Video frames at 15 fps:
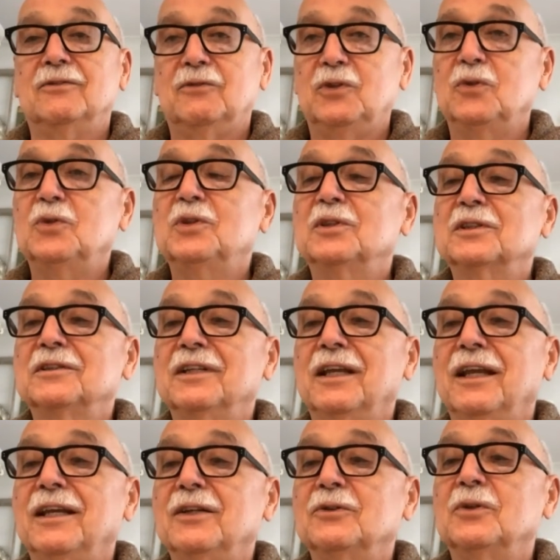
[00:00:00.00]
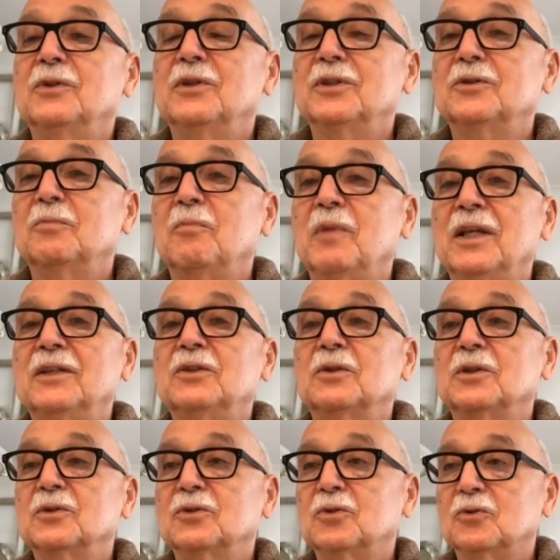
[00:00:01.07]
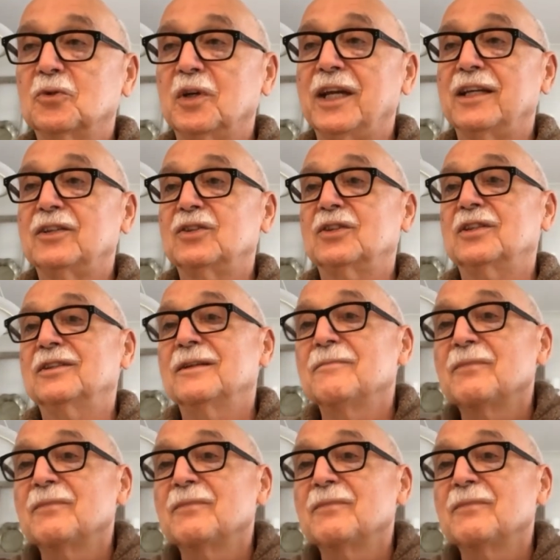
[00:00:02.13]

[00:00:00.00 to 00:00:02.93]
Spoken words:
you couldn't handle this mental stress,